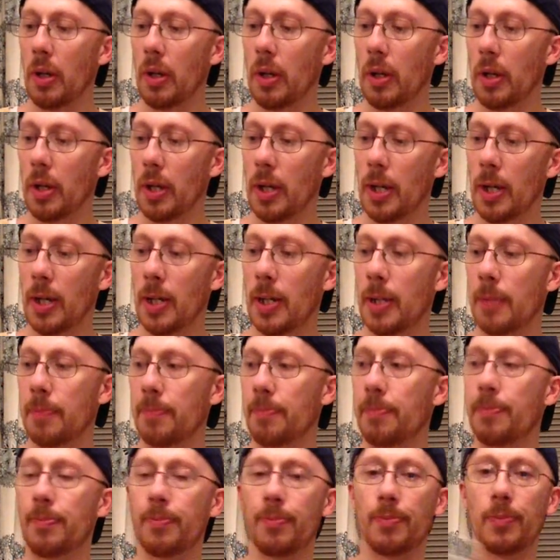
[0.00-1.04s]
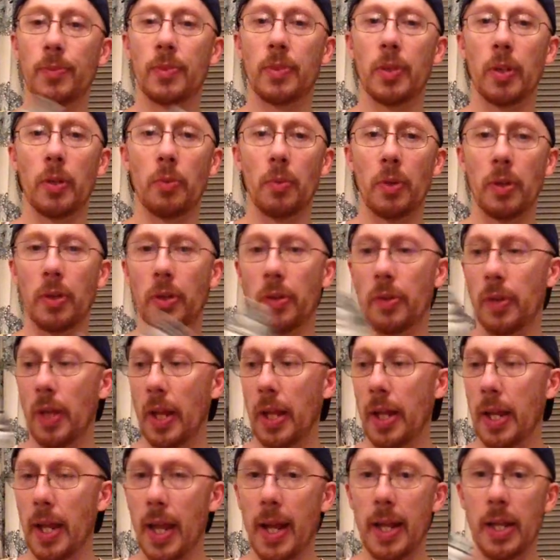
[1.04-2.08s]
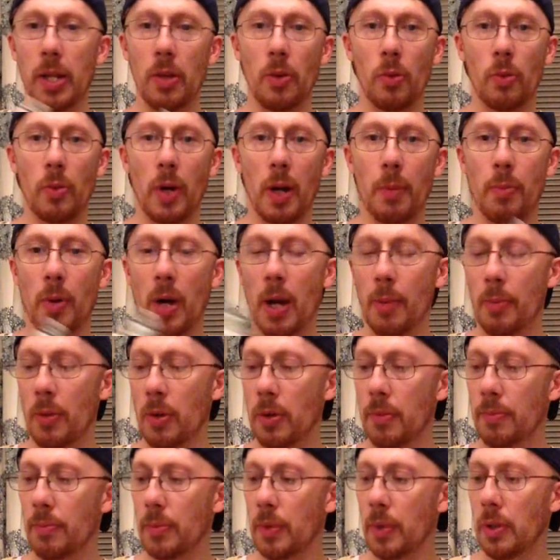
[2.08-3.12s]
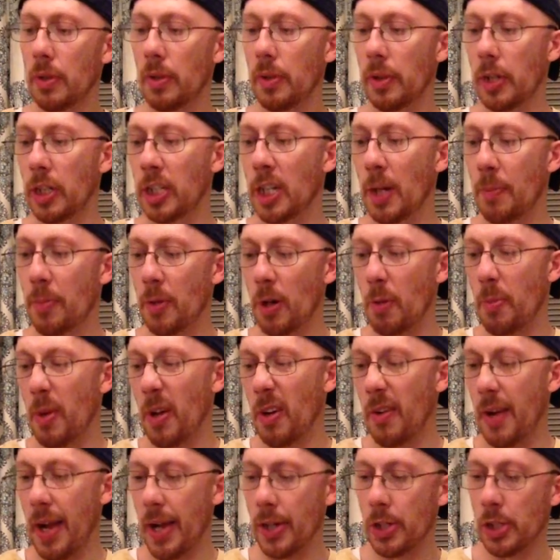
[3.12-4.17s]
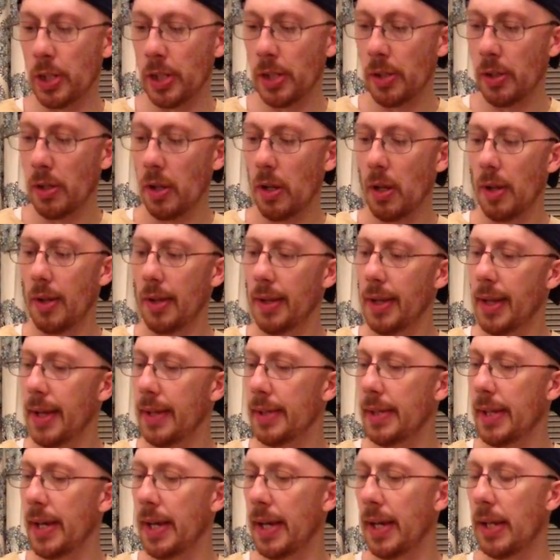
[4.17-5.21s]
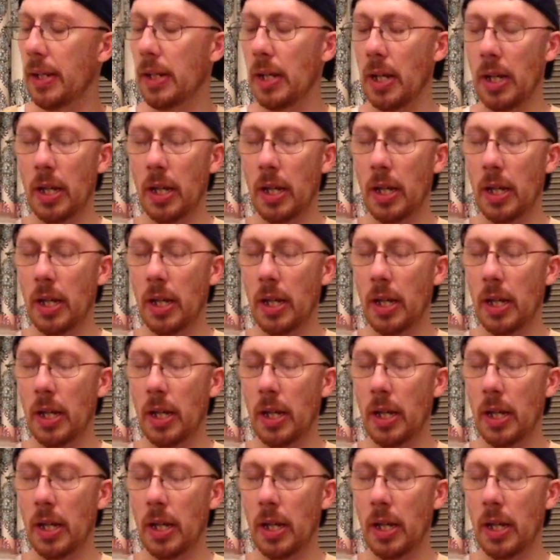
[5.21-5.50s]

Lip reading: So you want to just any old gray primer. The cheaper the better, actually. And then